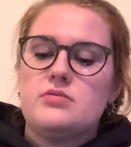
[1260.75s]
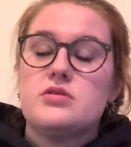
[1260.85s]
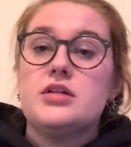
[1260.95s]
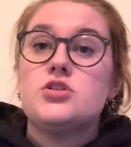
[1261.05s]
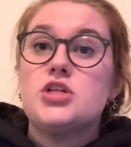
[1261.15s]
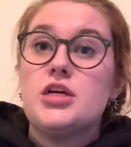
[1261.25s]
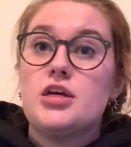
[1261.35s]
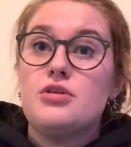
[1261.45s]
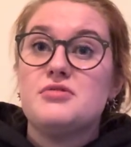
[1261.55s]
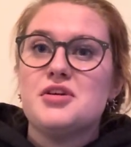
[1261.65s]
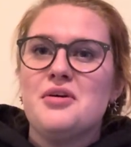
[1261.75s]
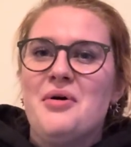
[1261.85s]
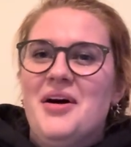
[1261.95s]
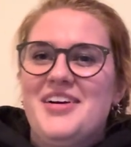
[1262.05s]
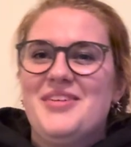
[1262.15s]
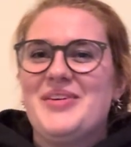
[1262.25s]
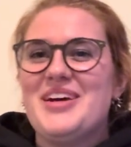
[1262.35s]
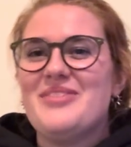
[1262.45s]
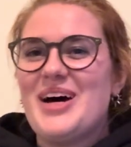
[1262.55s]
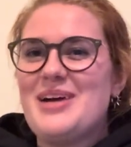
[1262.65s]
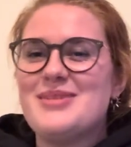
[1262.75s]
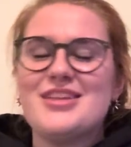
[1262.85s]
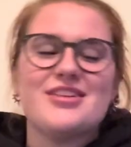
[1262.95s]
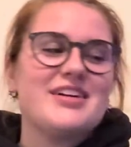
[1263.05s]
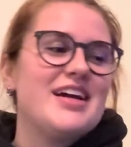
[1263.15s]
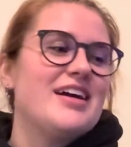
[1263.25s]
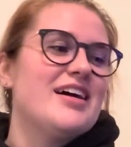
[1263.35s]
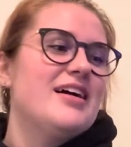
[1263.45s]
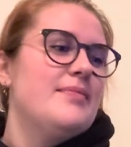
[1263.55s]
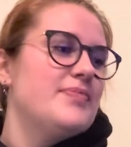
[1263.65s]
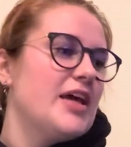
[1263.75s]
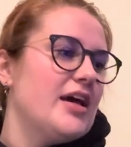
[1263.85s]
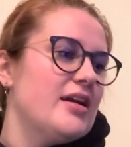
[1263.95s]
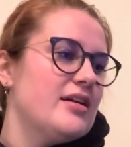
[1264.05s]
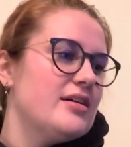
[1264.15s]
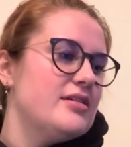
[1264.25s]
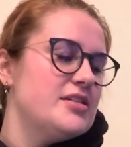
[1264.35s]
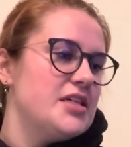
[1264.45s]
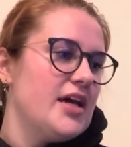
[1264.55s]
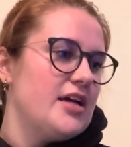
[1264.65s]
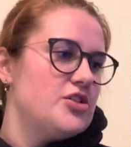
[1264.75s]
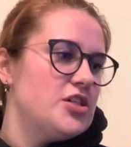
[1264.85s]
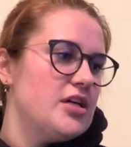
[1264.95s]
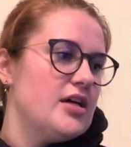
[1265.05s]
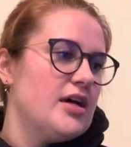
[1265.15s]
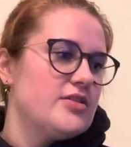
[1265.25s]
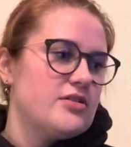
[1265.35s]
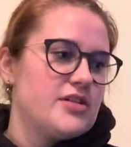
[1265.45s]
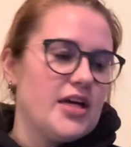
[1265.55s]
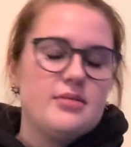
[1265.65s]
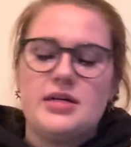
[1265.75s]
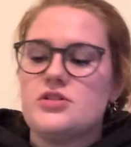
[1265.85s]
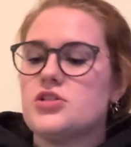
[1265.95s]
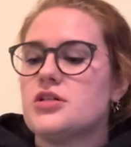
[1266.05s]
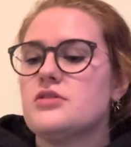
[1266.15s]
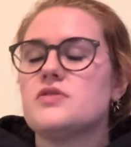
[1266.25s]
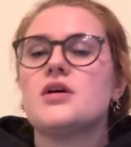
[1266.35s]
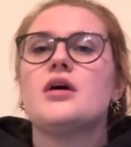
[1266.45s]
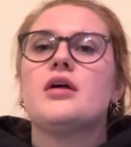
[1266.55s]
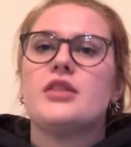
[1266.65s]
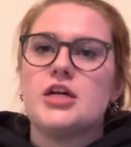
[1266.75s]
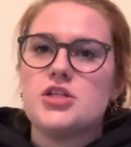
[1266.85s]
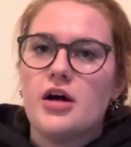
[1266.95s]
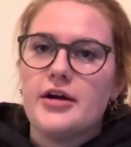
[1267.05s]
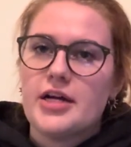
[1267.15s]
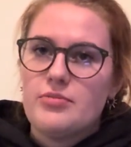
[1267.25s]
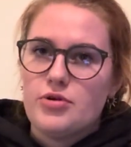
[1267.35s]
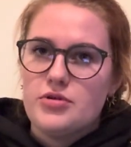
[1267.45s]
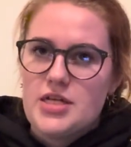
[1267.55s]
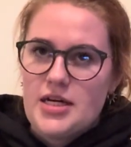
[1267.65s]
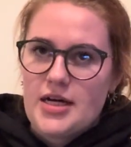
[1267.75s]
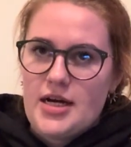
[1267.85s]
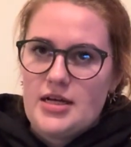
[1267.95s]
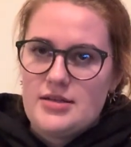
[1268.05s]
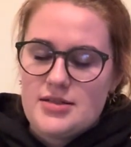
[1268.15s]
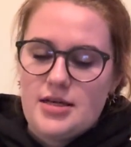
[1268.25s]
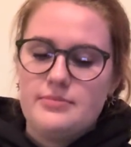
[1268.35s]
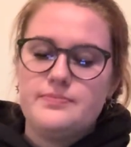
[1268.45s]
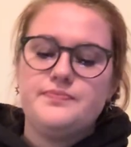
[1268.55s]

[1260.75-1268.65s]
So that's GQ2. We have IP3 and DAG as our second messengers. They target protein kinase C.